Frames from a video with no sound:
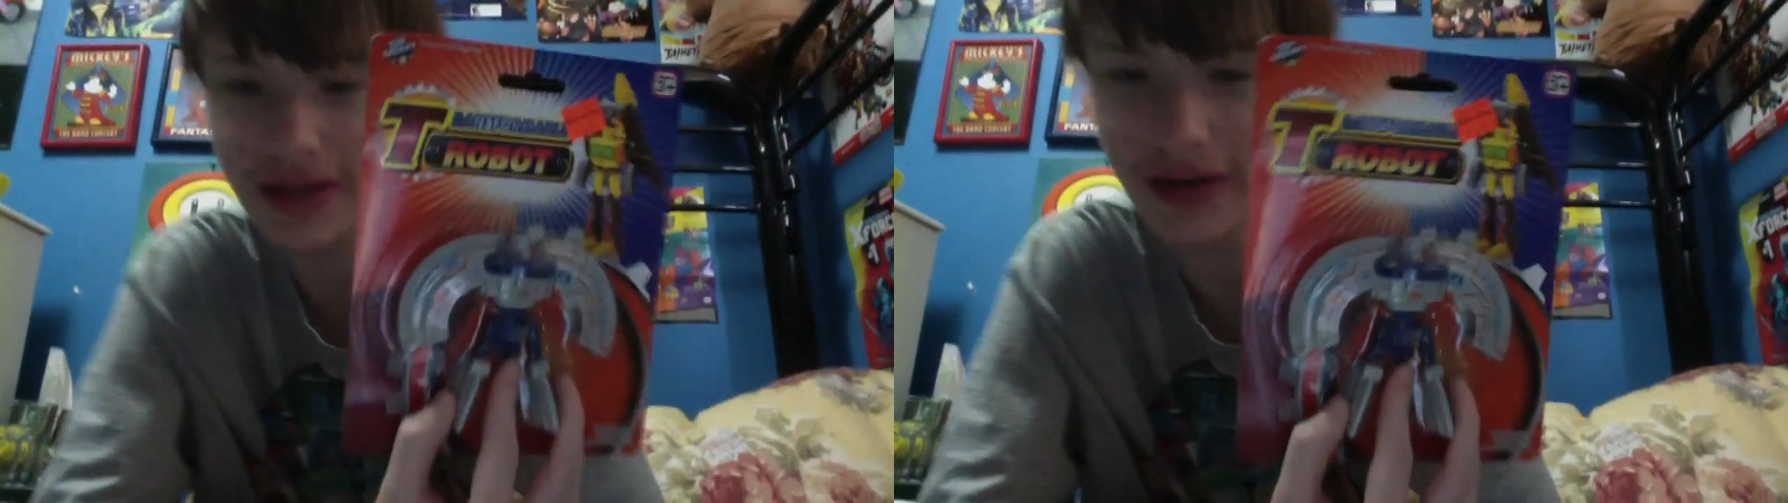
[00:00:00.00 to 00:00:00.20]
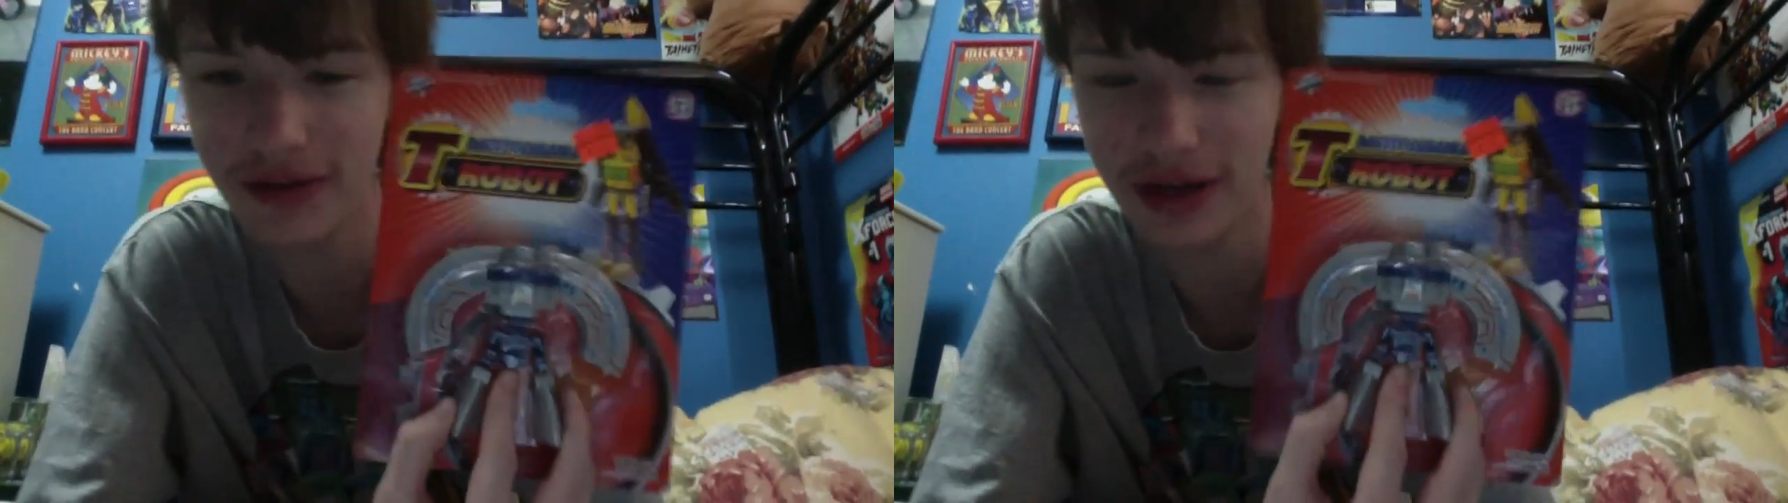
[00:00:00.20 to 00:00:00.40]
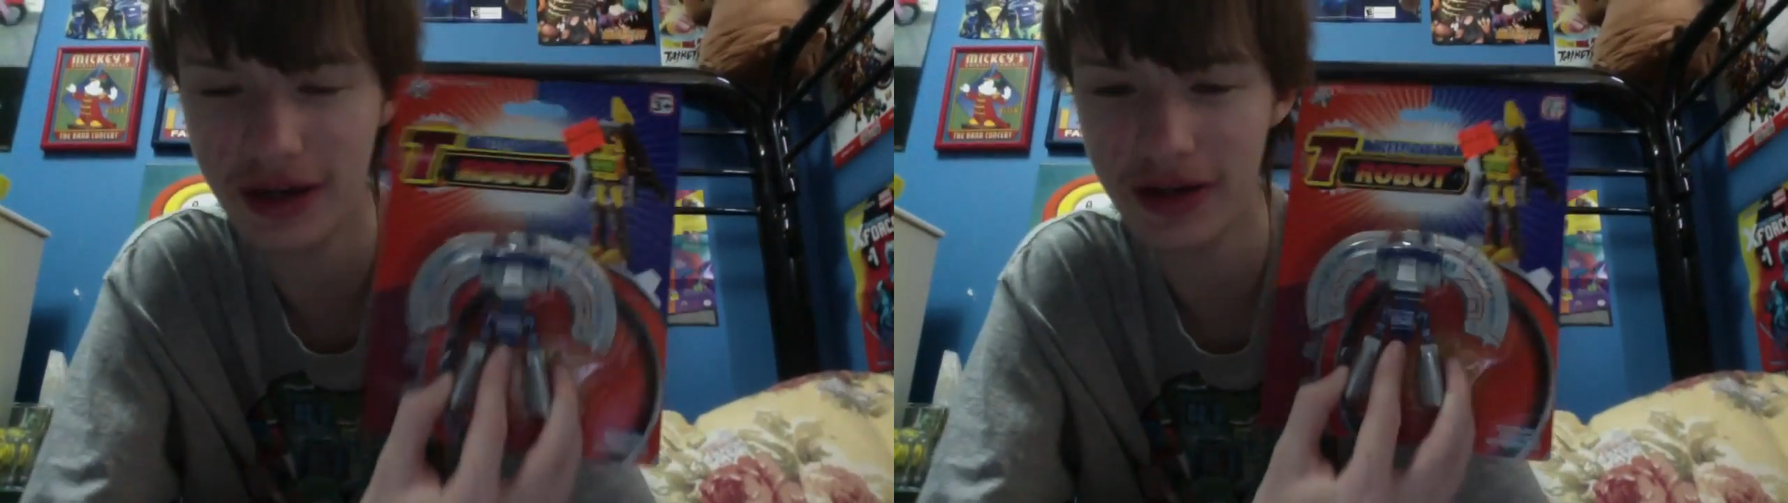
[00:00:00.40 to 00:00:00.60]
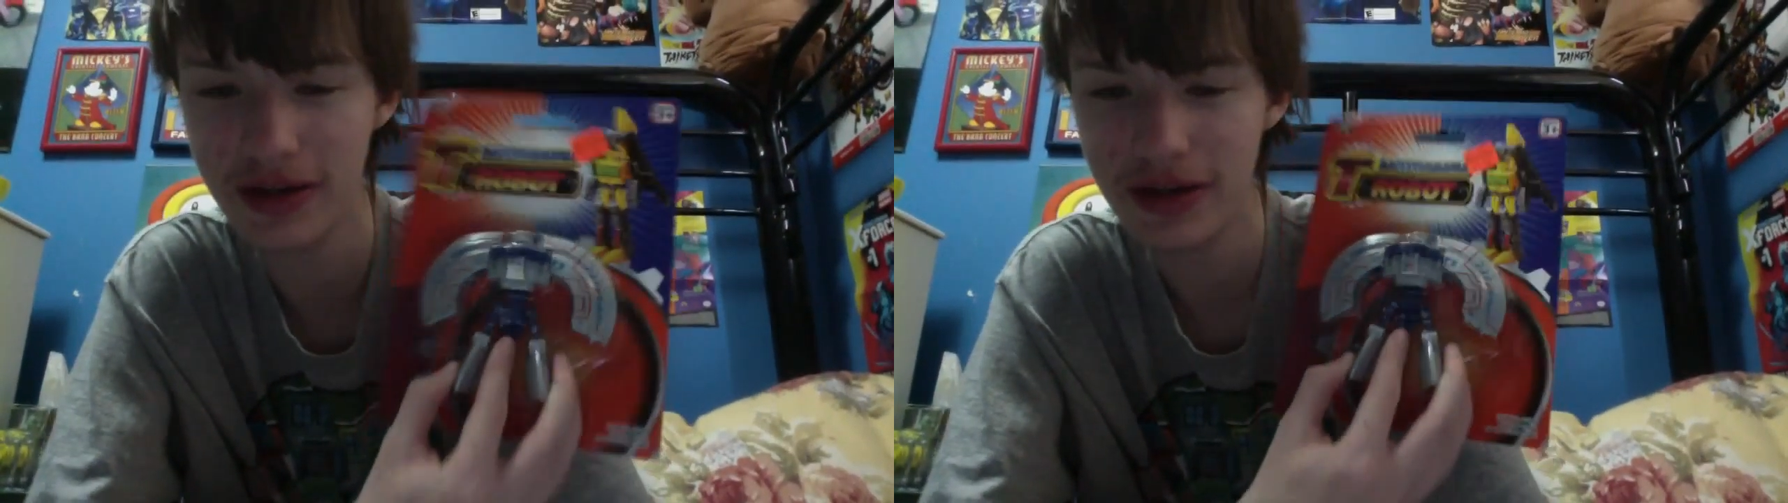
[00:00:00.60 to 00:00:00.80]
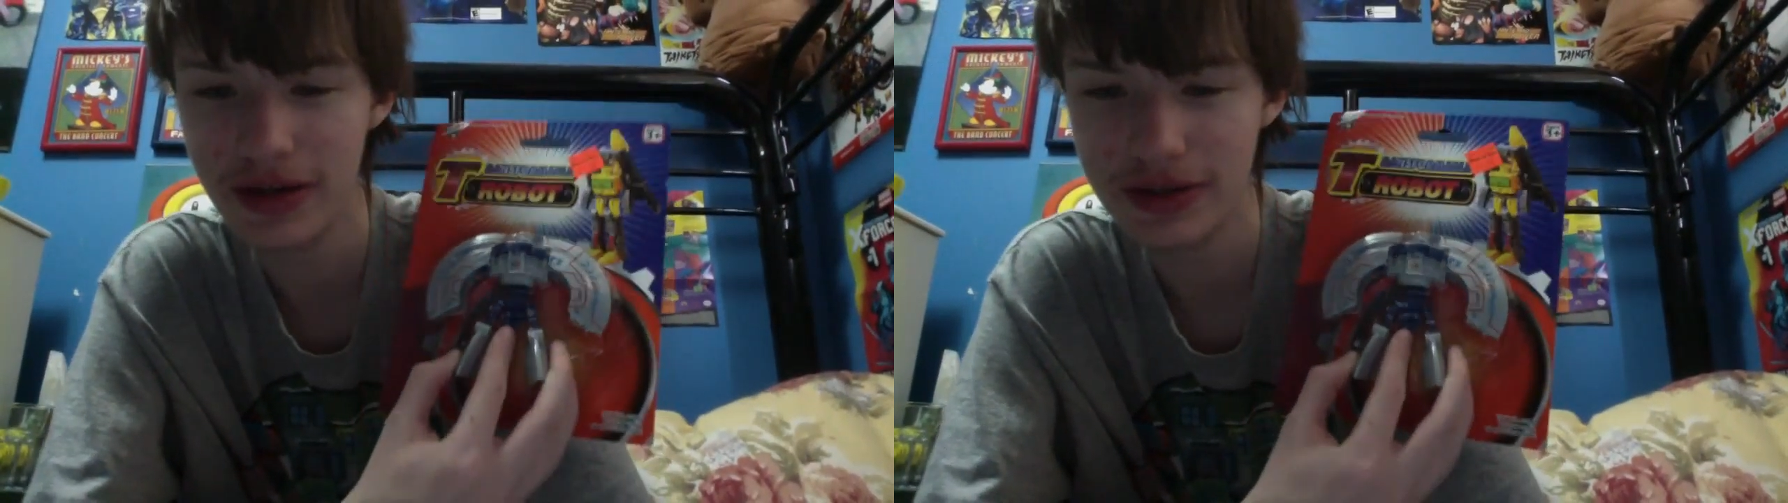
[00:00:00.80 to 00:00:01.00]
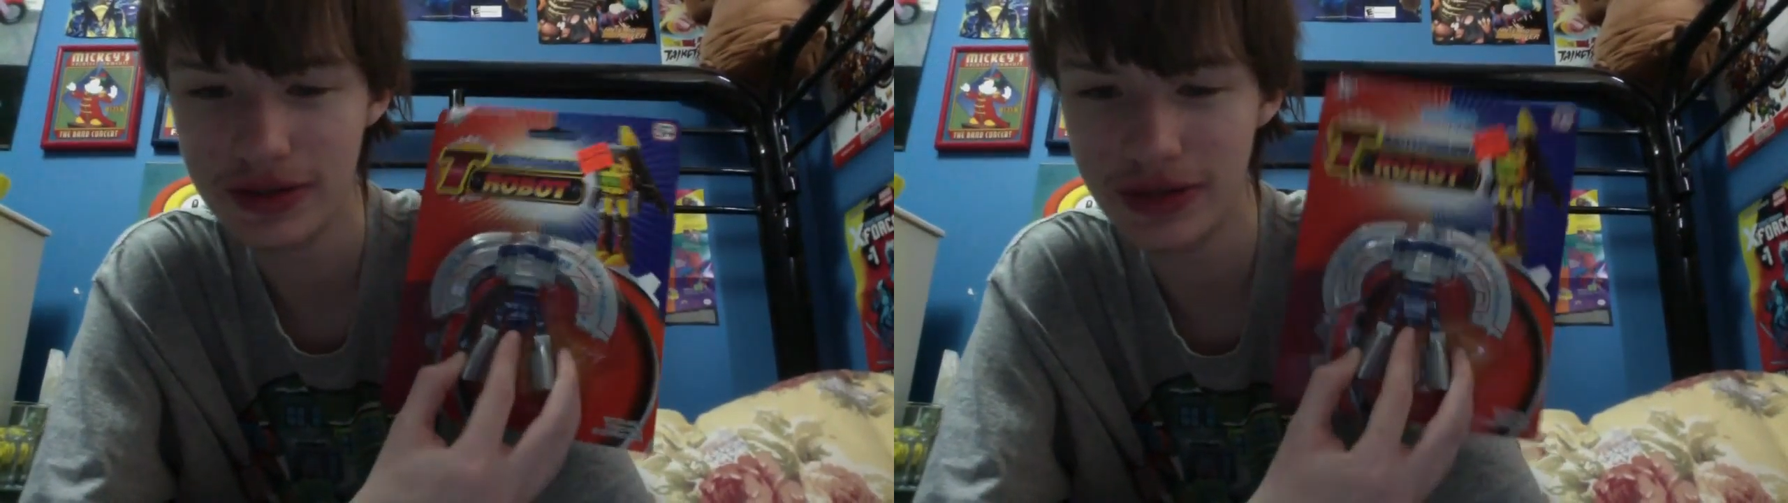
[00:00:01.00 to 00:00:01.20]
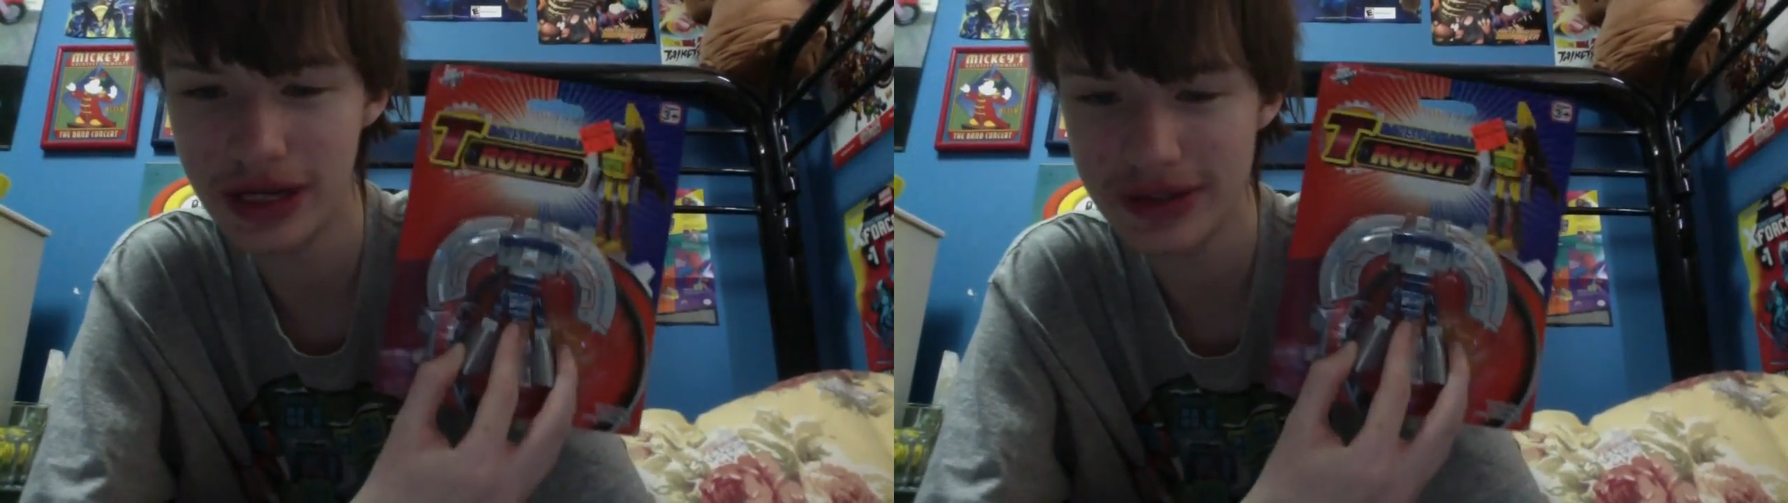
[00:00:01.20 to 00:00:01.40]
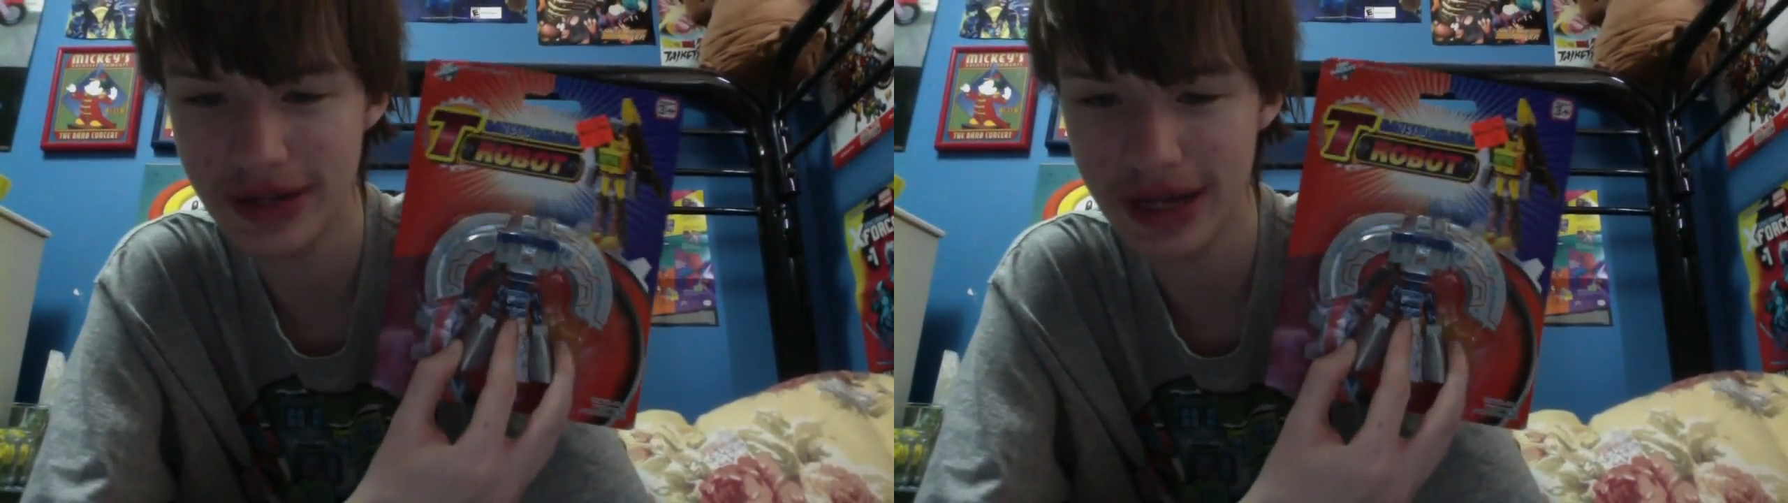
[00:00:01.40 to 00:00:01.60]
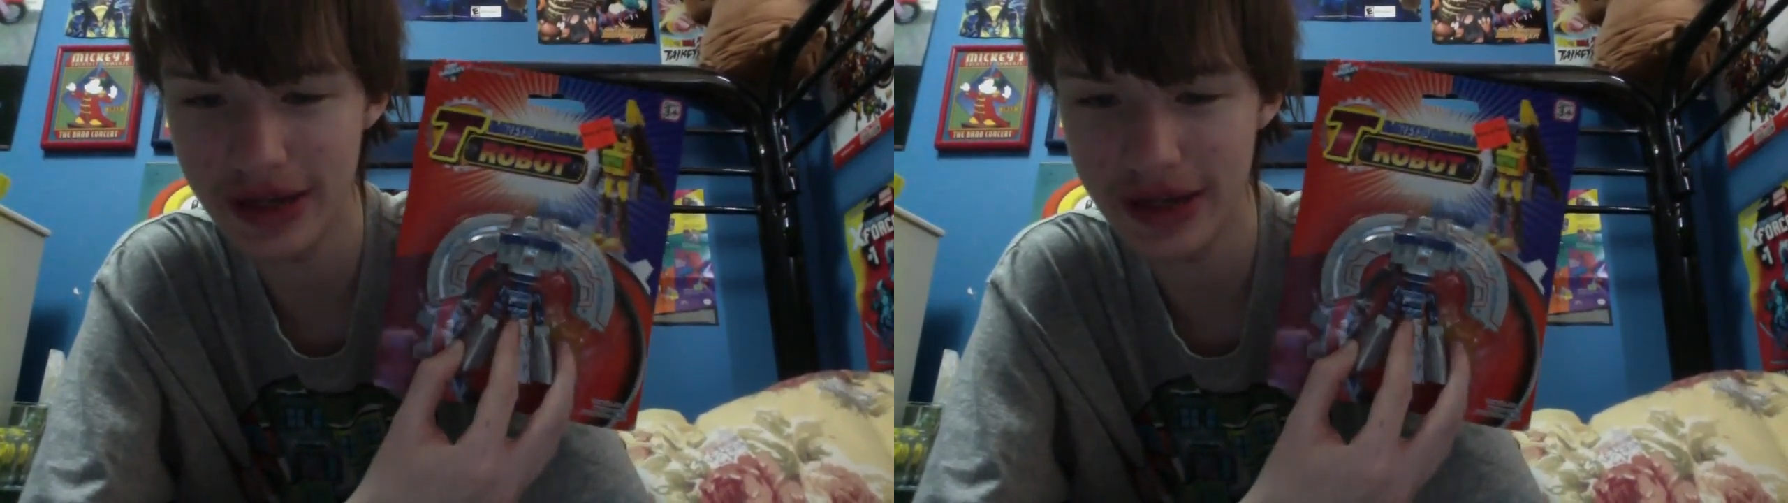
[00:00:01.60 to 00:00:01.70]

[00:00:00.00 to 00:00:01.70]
of a uh, 2008